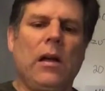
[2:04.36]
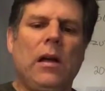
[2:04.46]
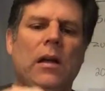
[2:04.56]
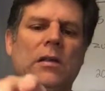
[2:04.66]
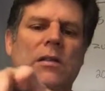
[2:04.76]

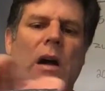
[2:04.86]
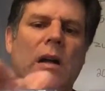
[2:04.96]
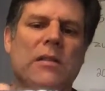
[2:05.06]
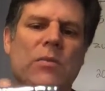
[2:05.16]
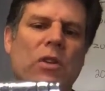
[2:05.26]
It's got
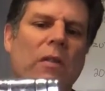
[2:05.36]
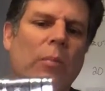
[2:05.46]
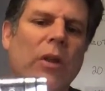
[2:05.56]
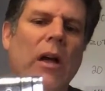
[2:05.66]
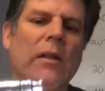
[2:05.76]
some sort of a
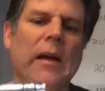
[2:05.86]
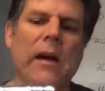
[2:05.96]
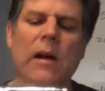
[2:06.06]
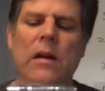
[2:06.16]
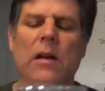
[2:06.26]
plug
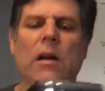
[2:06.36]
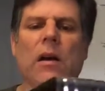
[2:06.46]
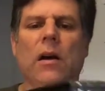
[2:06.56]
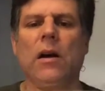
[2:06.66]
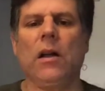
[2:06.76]
there.
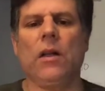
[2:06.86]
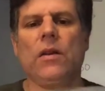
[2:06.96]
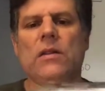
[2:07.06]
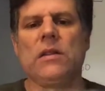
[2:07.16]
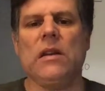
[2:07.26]
You
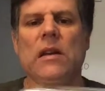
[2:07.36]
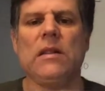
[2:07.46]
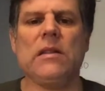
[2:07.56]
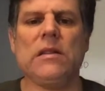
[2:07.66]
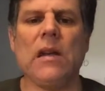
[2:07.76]
can see
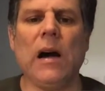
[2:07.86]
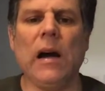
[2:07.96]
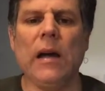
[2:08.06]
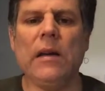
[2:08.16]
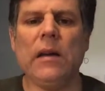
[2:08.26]

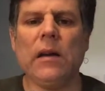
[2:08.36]
inside,